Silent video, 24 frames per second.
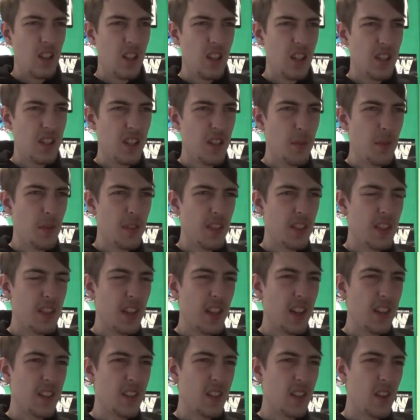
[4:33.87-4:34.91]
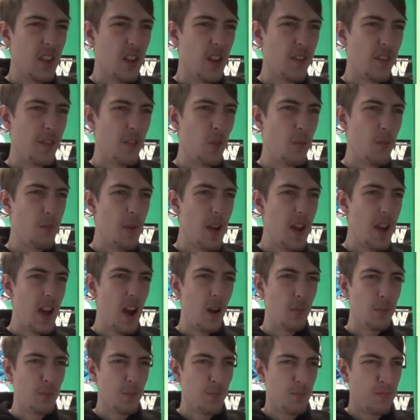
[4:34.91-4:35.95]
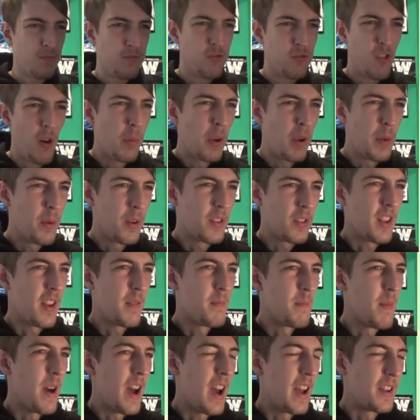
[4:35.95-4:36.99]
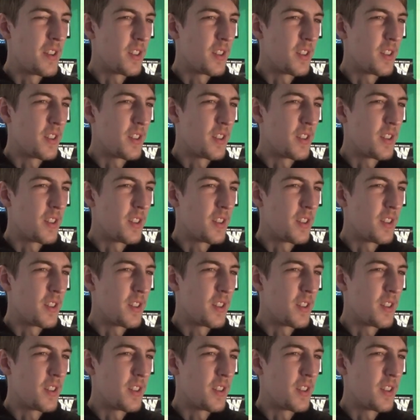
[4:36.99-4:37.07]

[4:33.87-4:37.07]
Should I put them decent enough or meh? I'll probably put it in meh,